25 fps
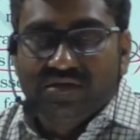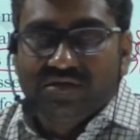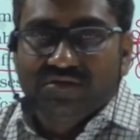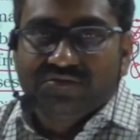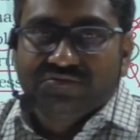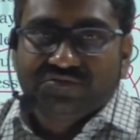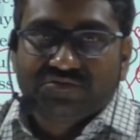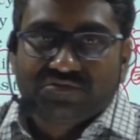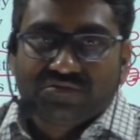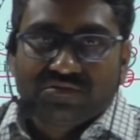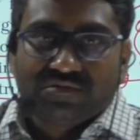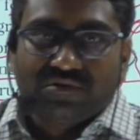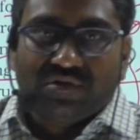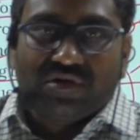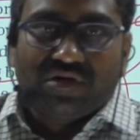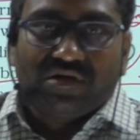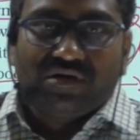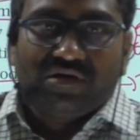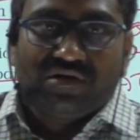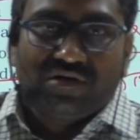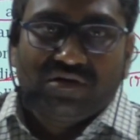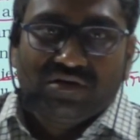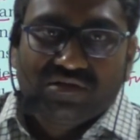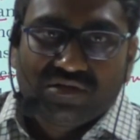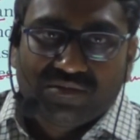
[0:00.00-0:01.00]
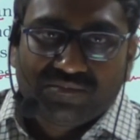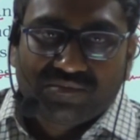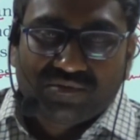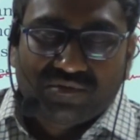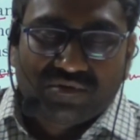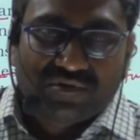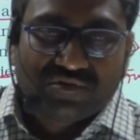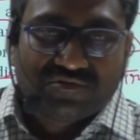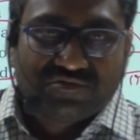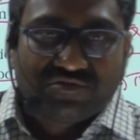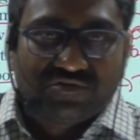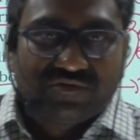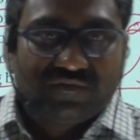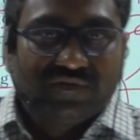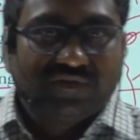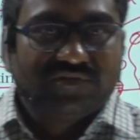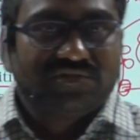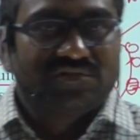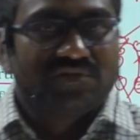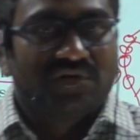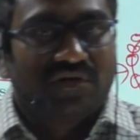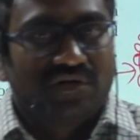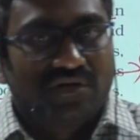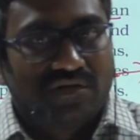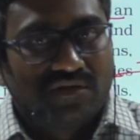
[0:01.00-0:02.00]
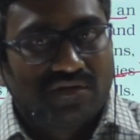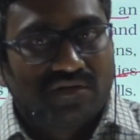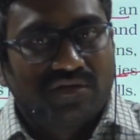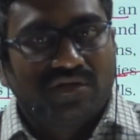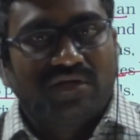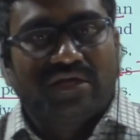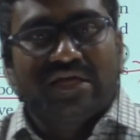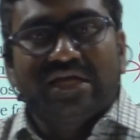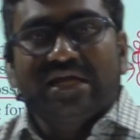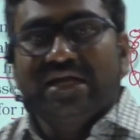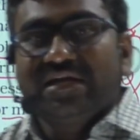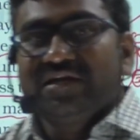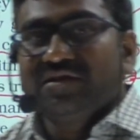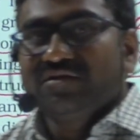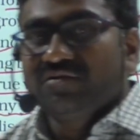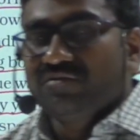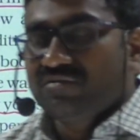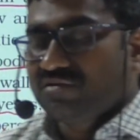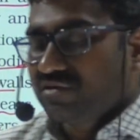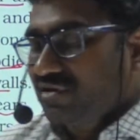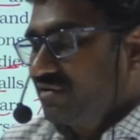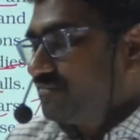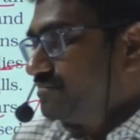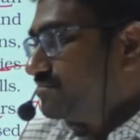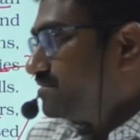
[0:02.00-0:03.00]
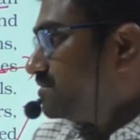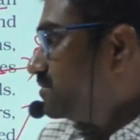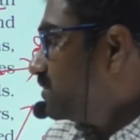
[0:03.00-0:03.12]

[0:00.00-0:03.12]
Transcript: So all the protozoans are heterotrophs.